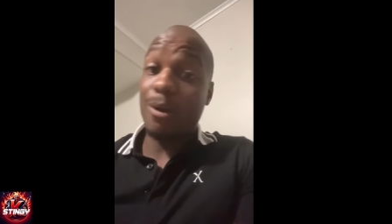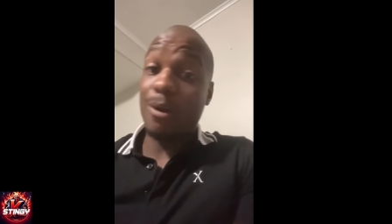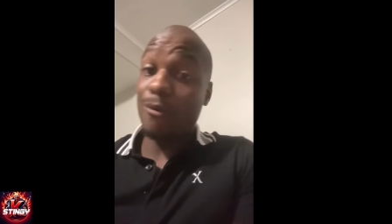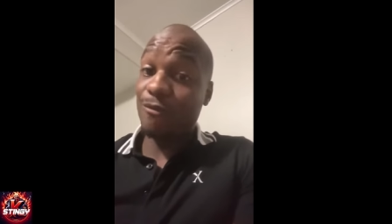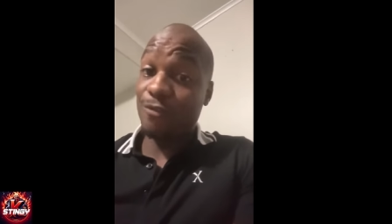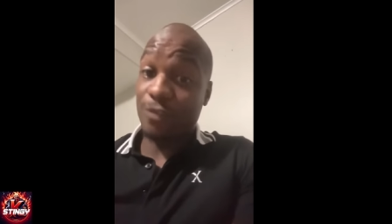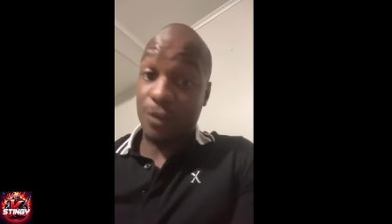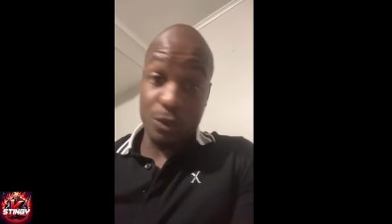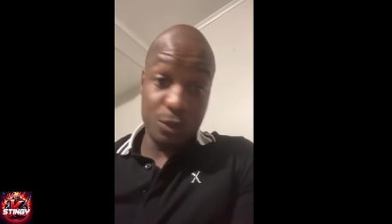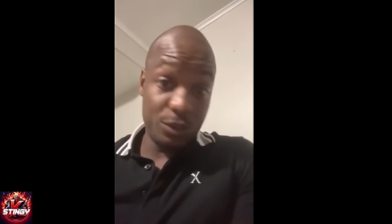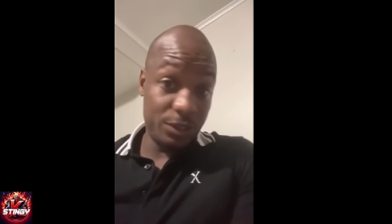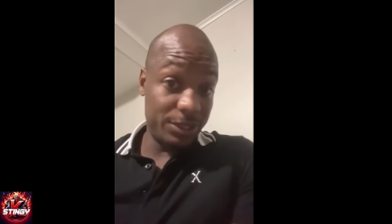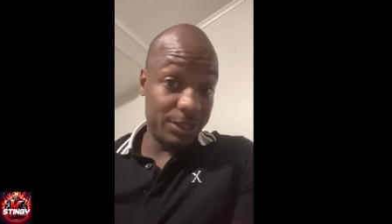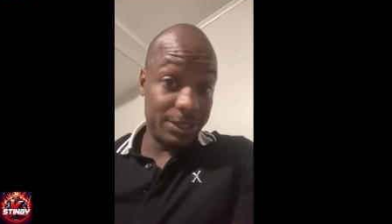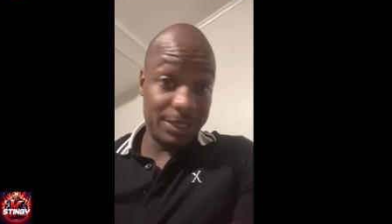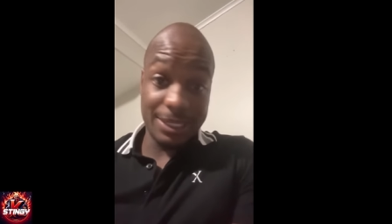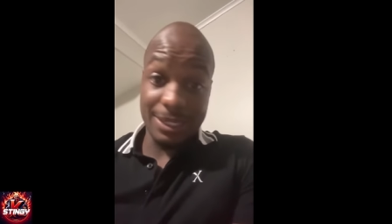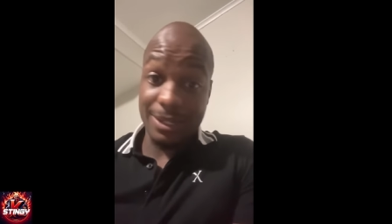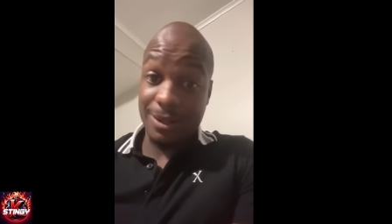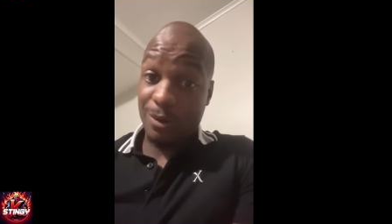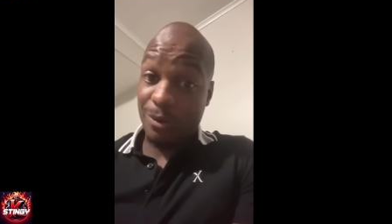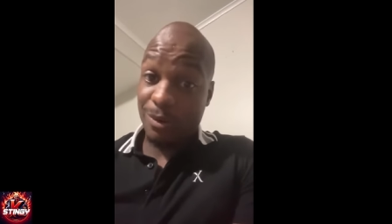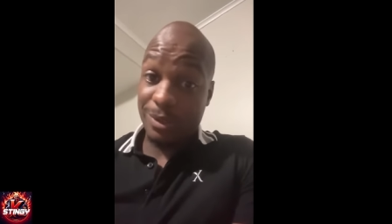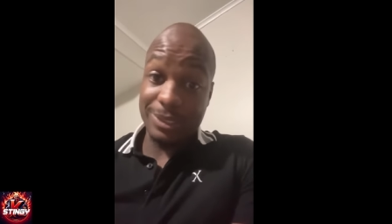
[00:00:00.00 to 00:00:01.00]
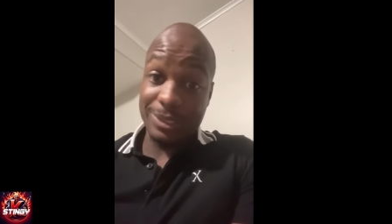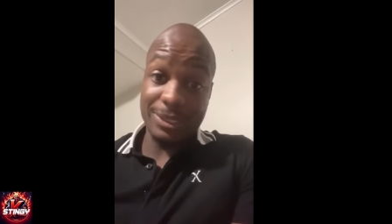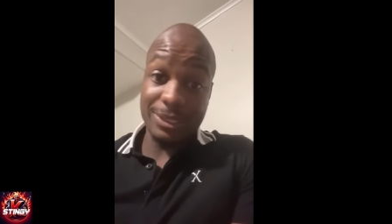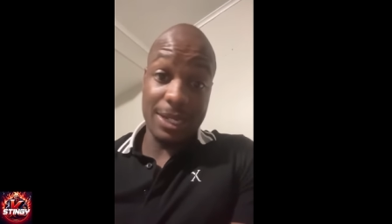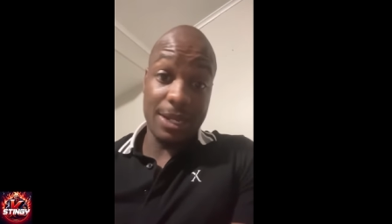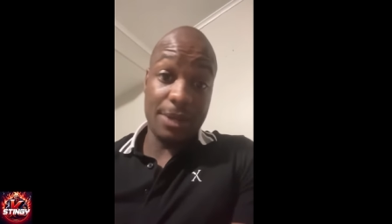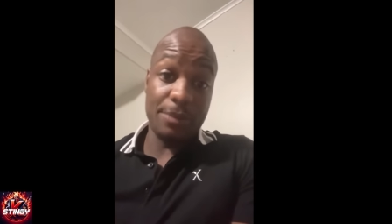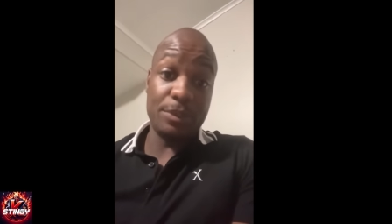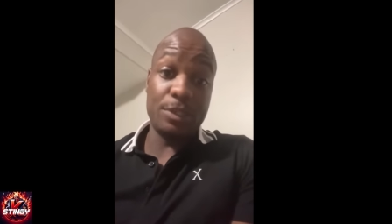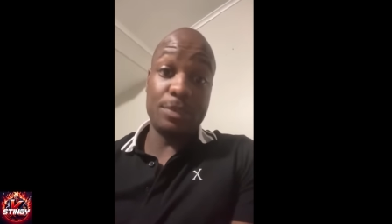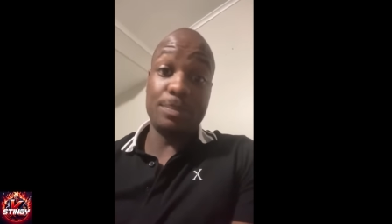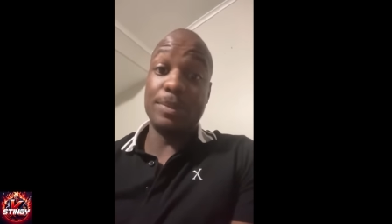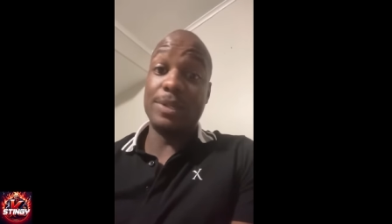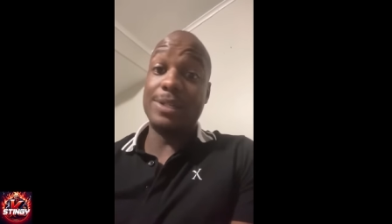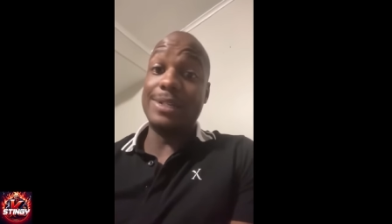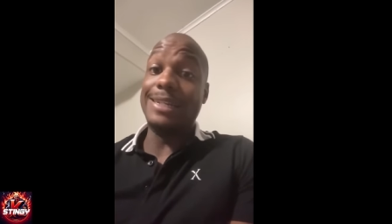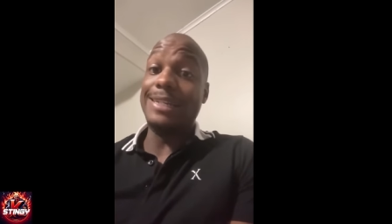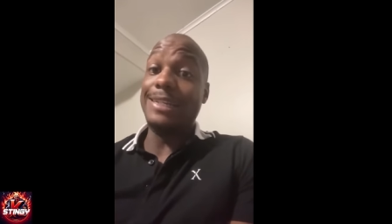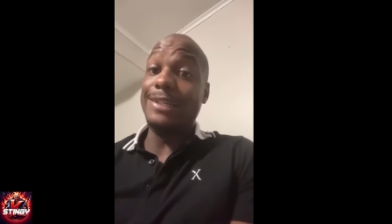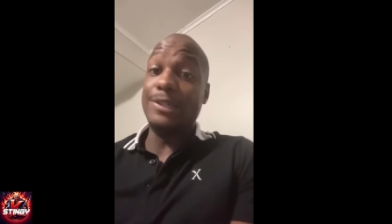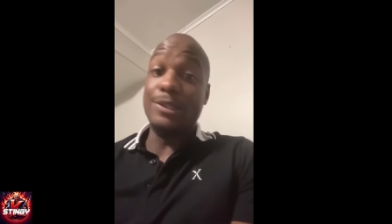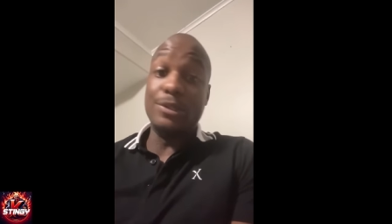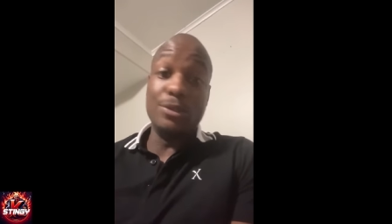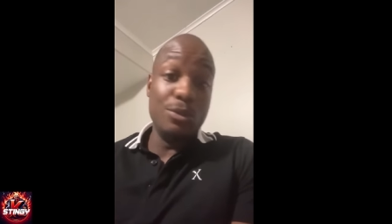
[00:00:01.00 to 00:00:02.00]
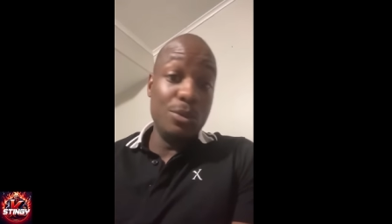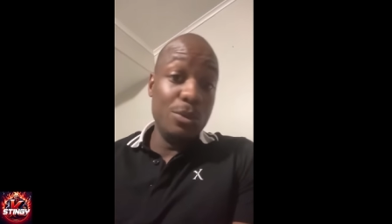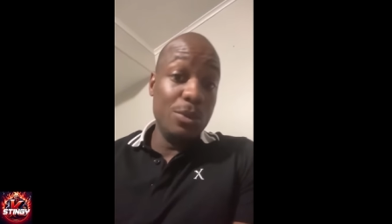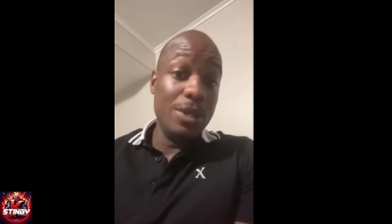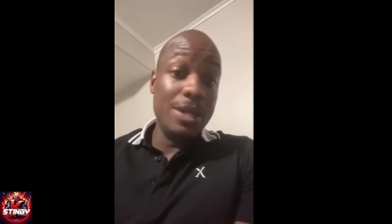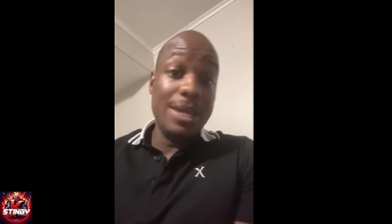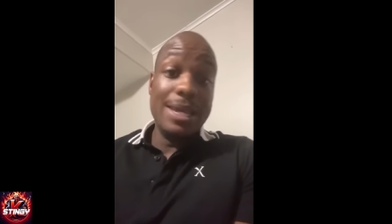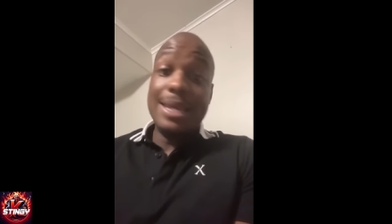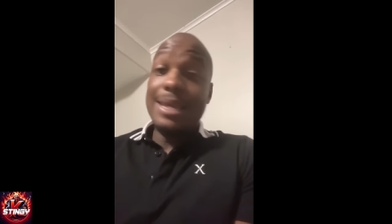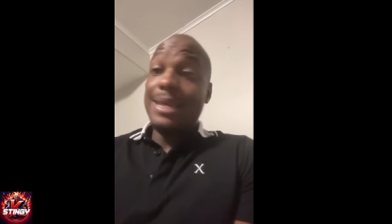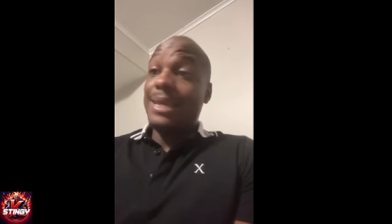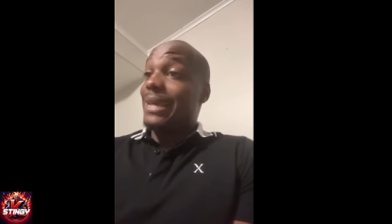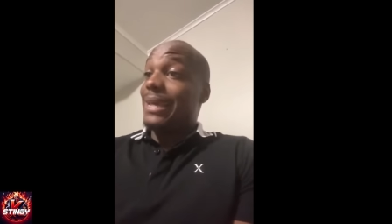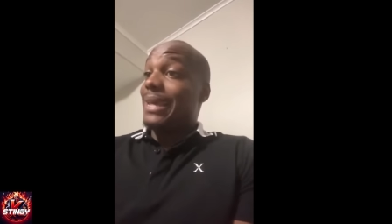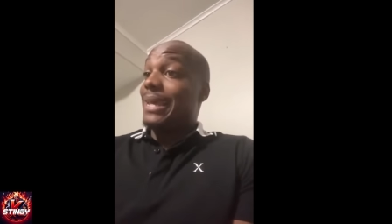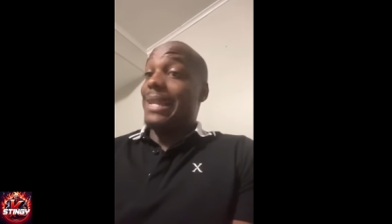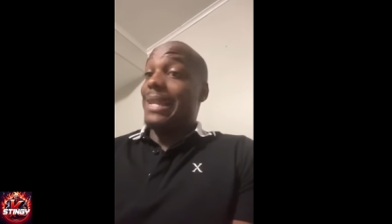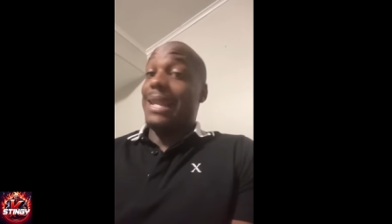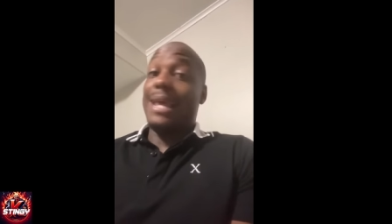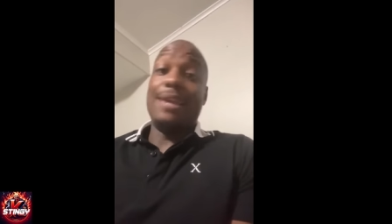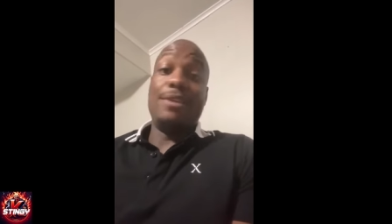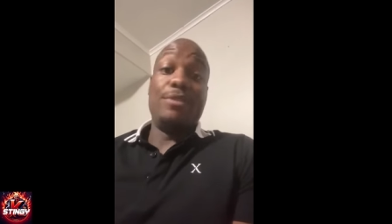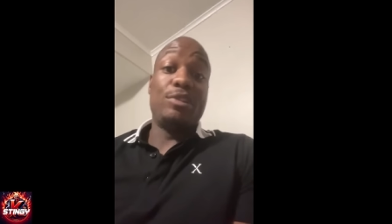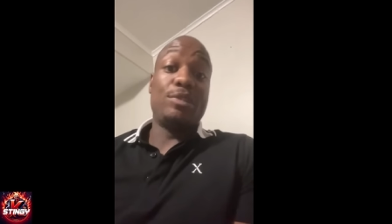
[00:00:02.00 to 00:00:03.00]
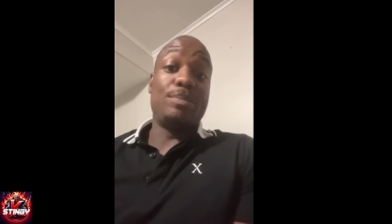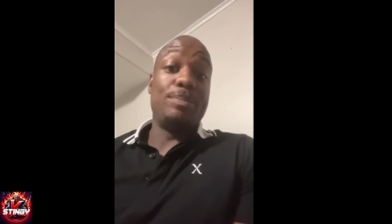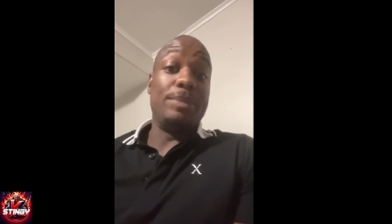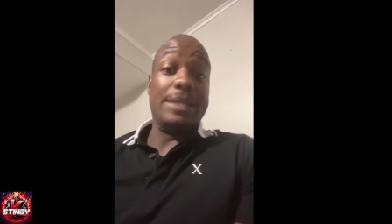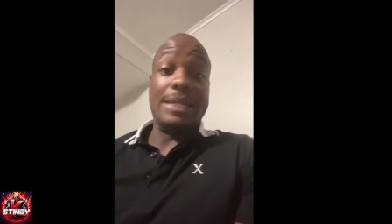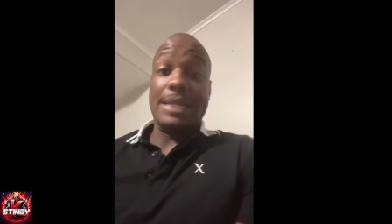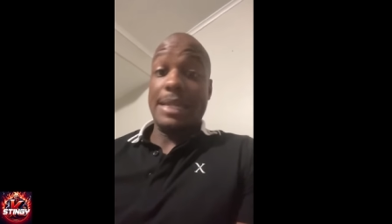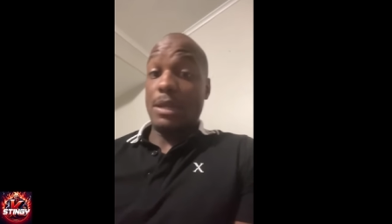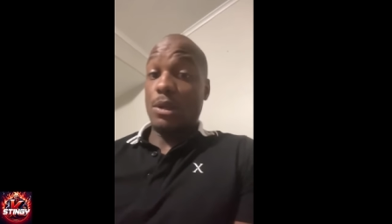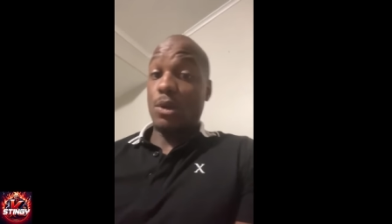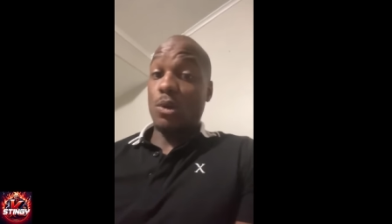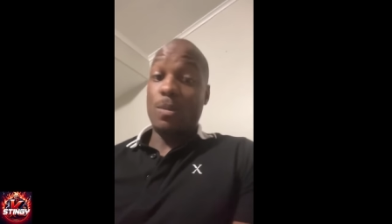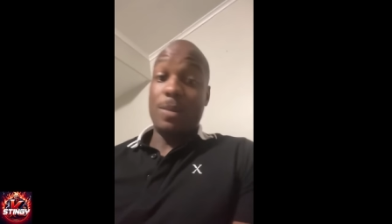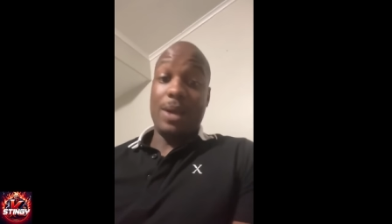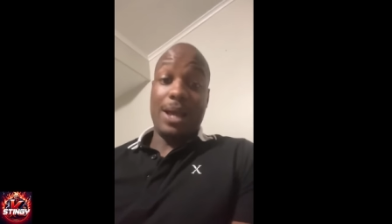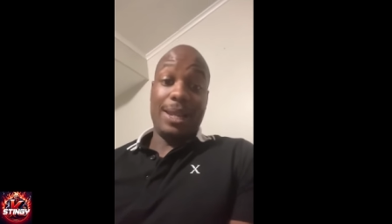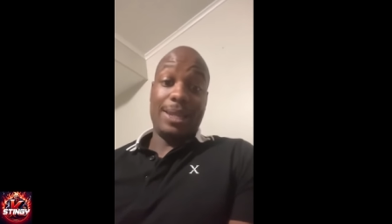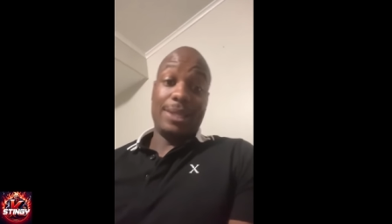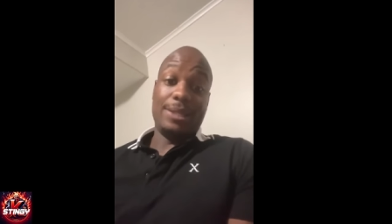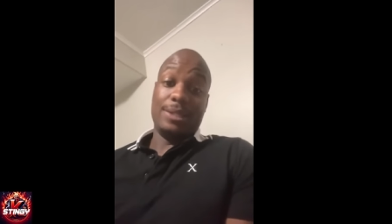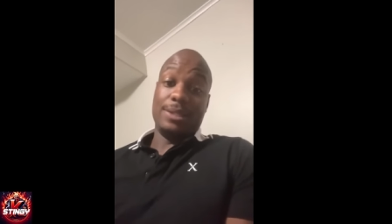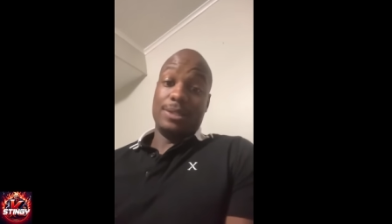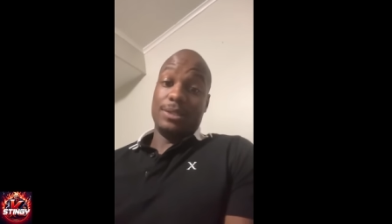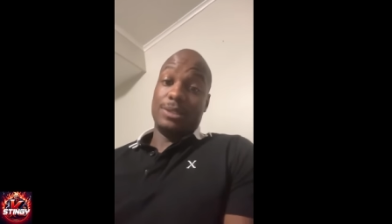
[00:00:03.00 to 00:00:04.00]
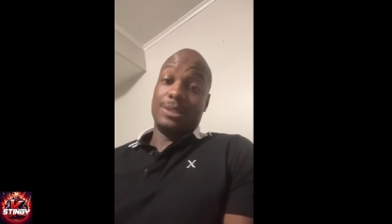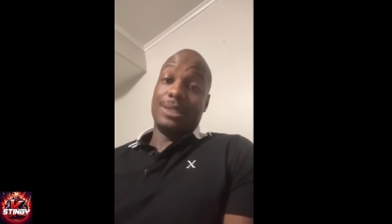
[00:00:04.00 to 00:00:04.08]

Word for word: first and only time responding to you, and I ain't responding to nobody else.